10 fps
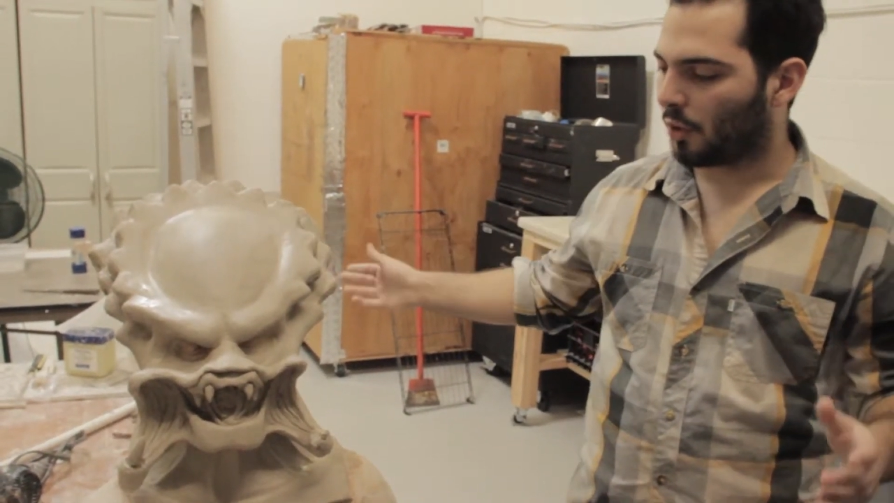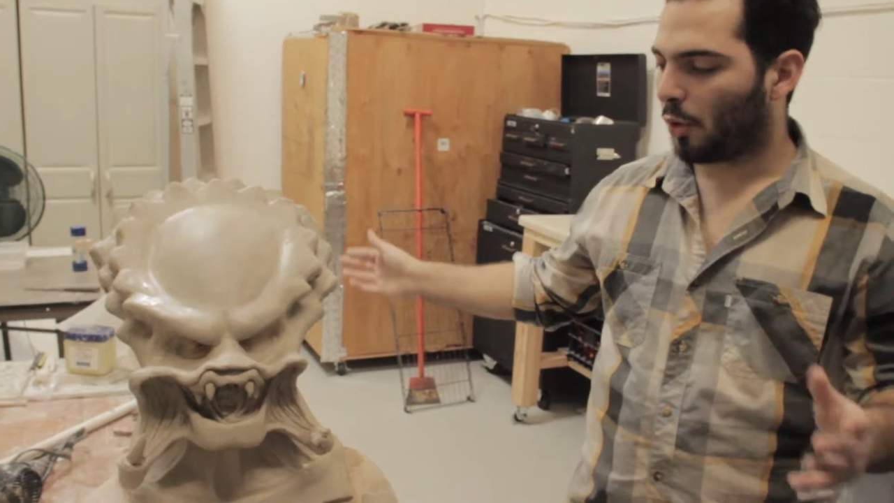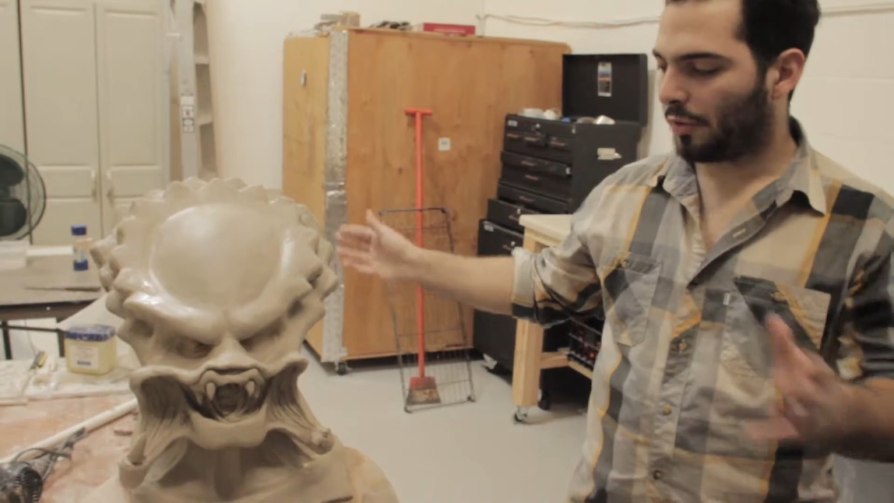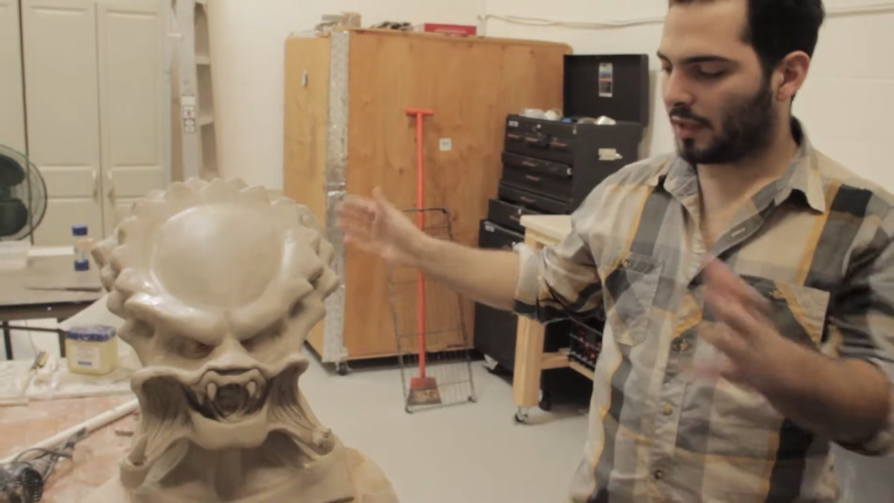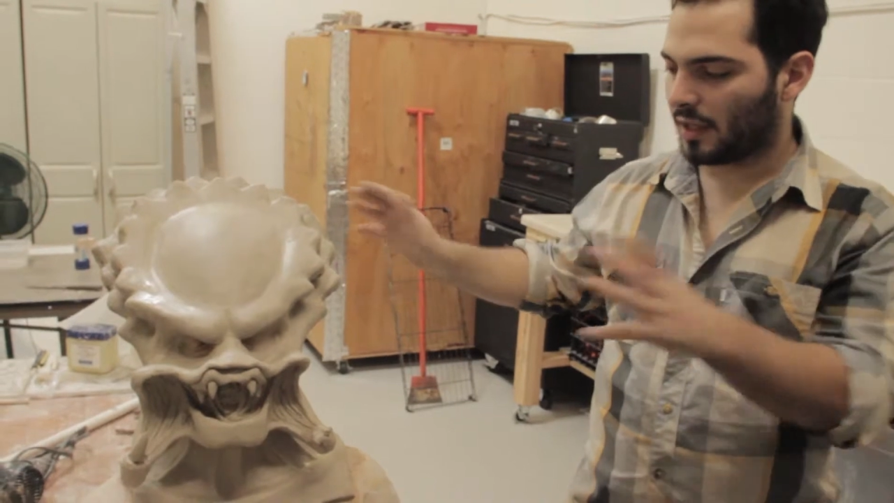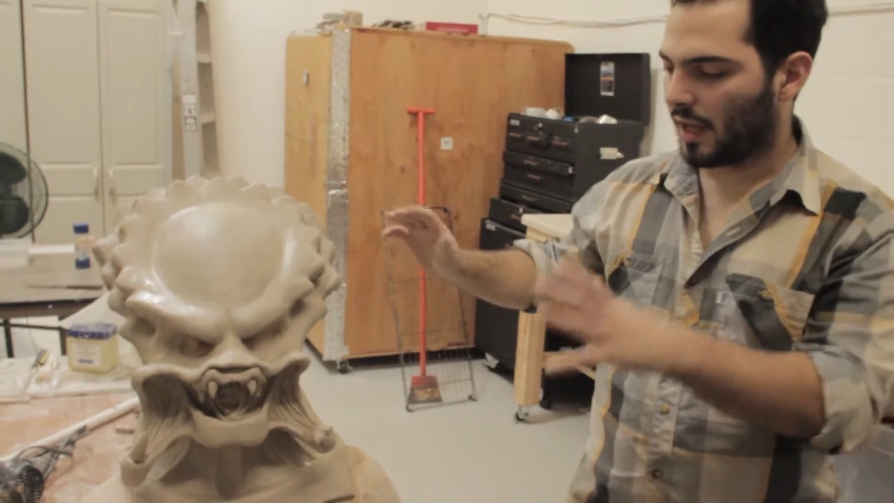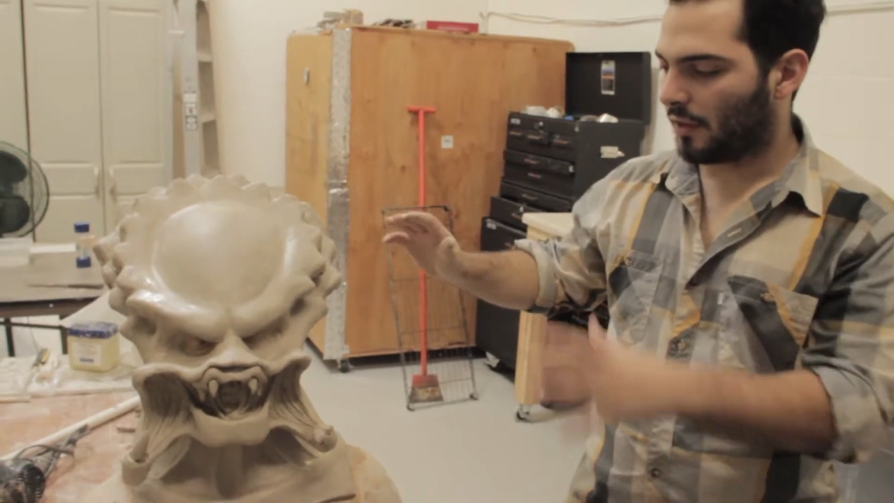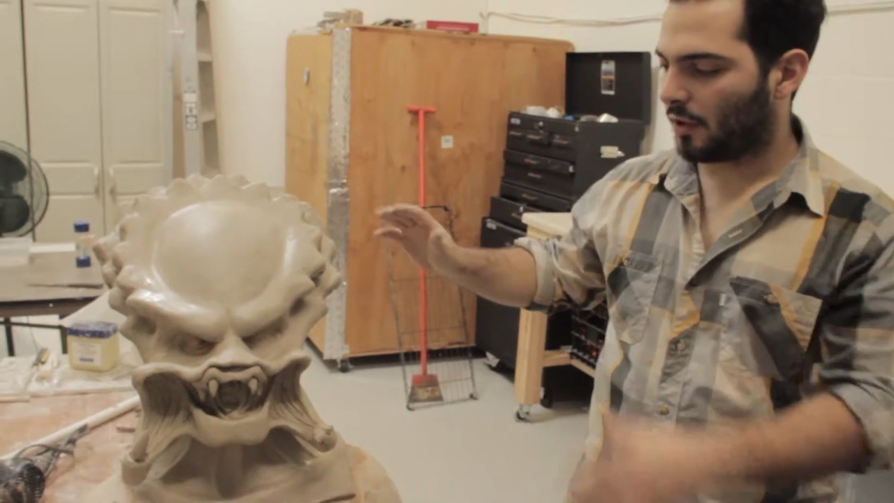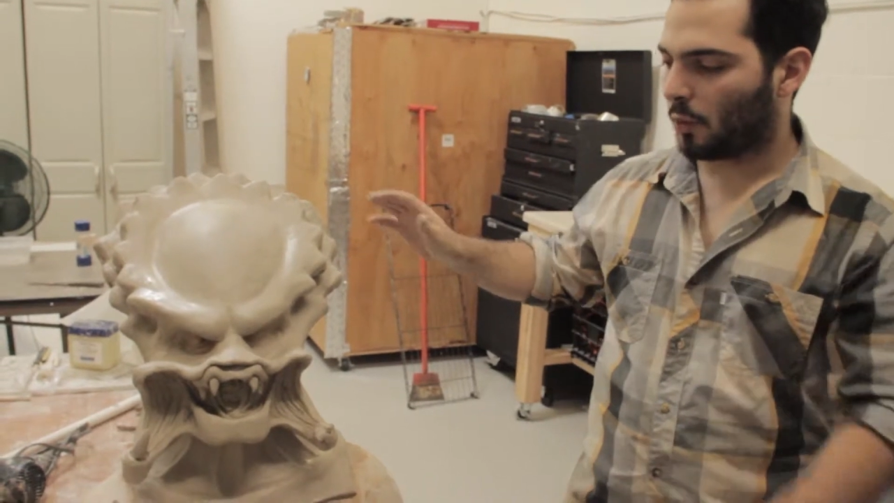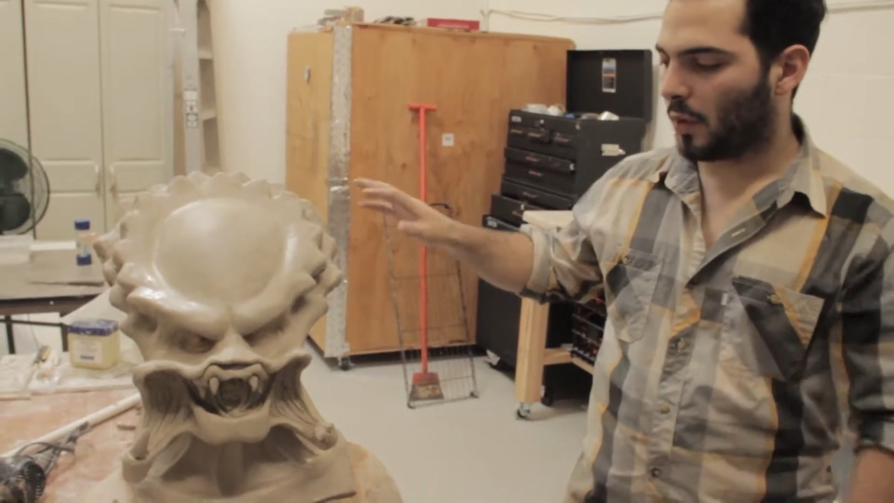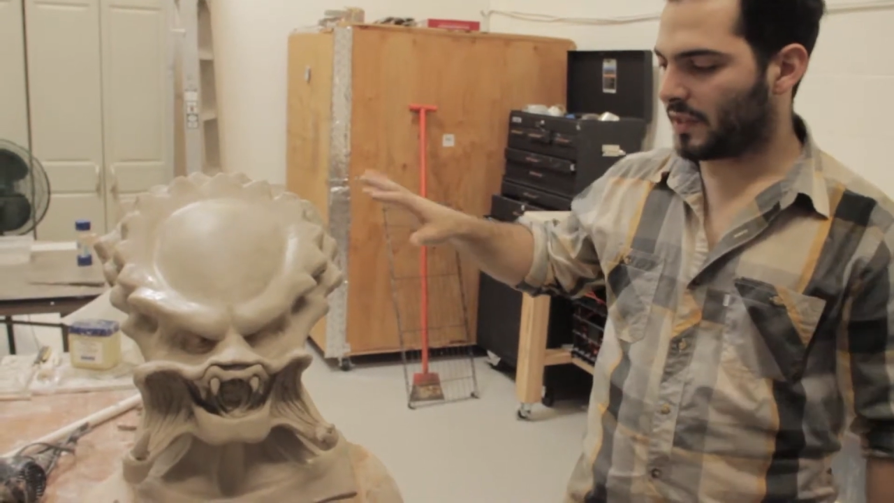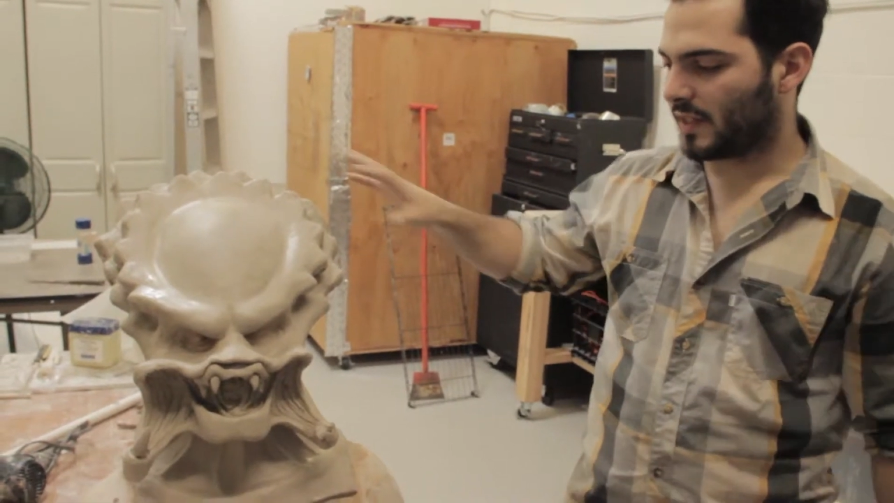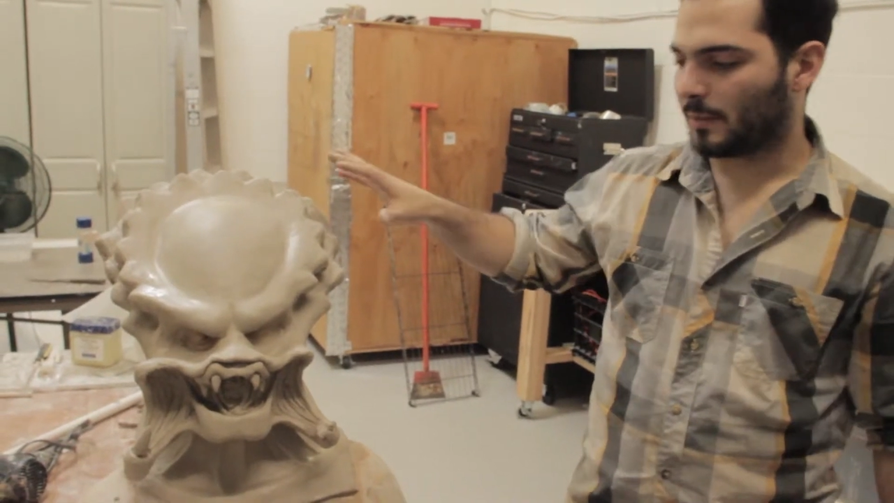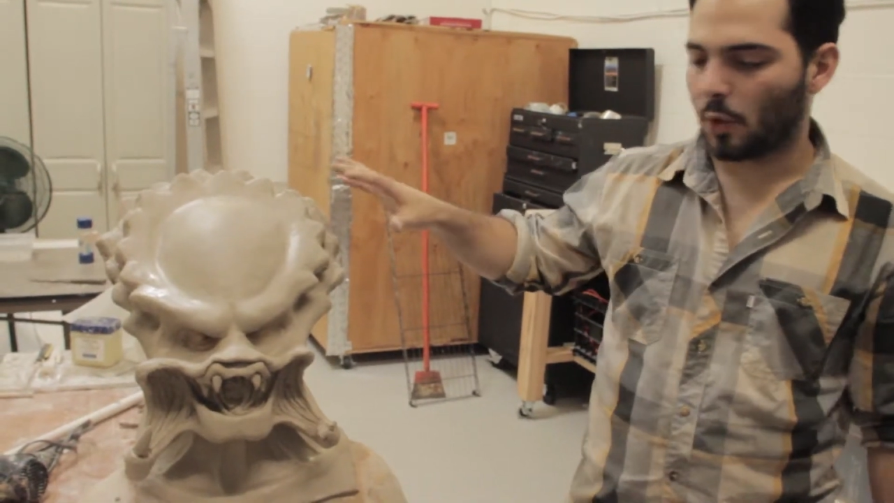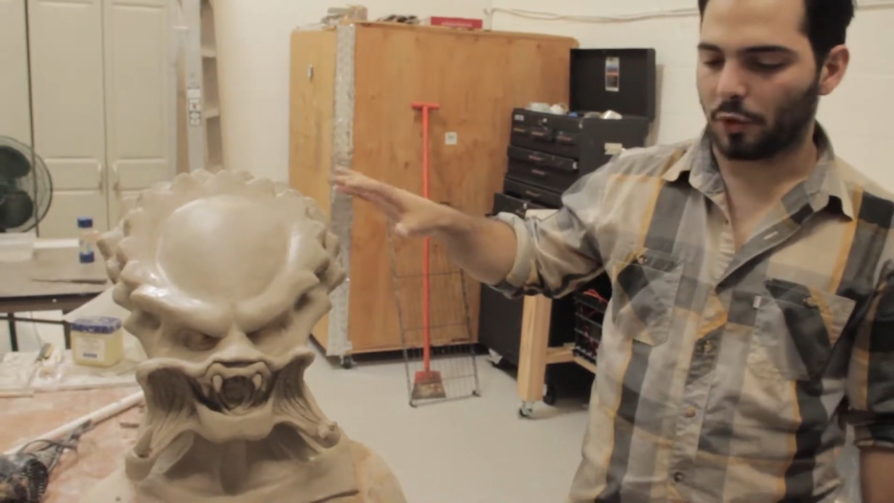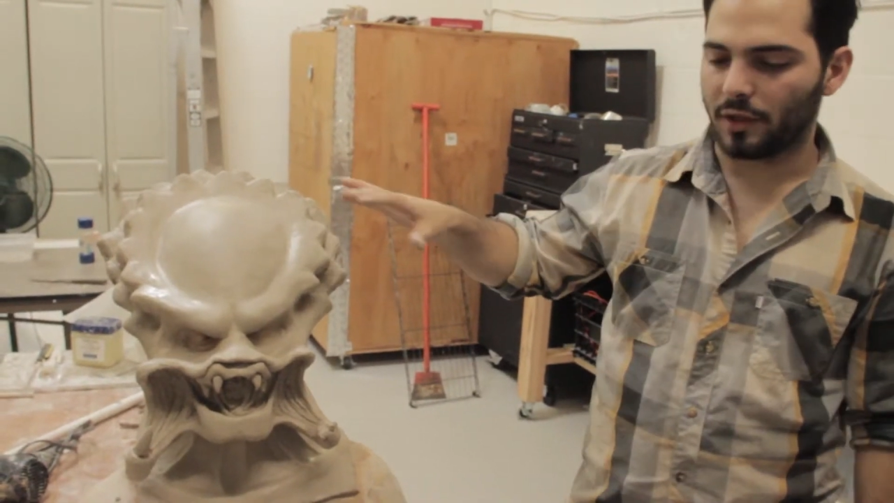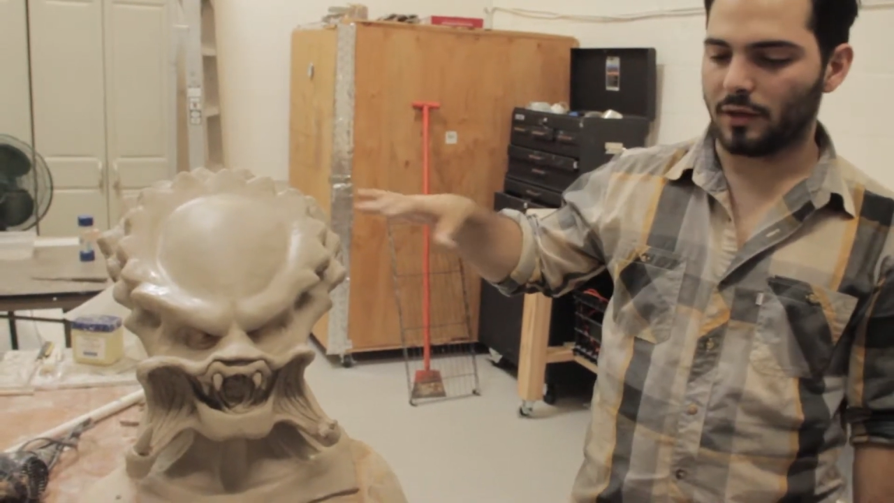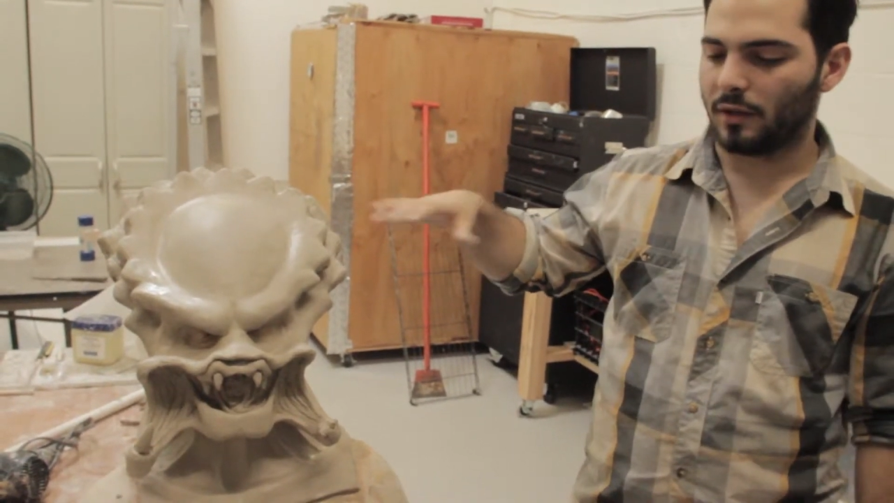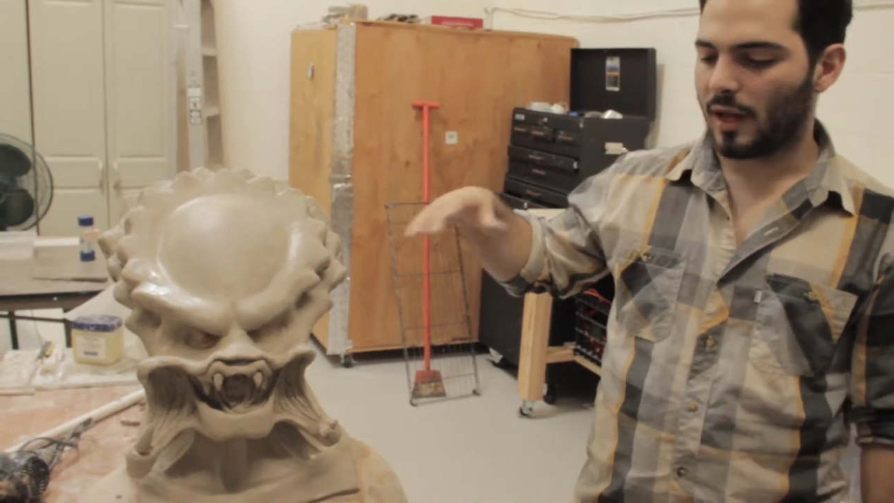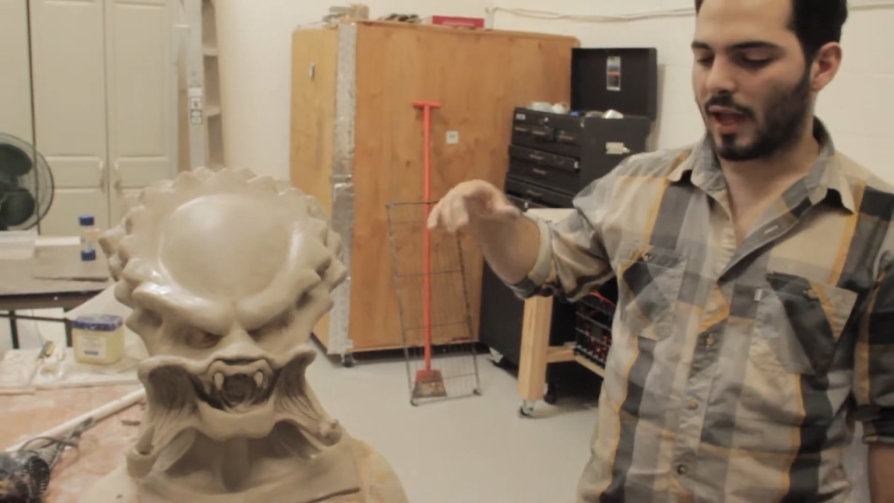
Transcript: the whole thing together once it's molded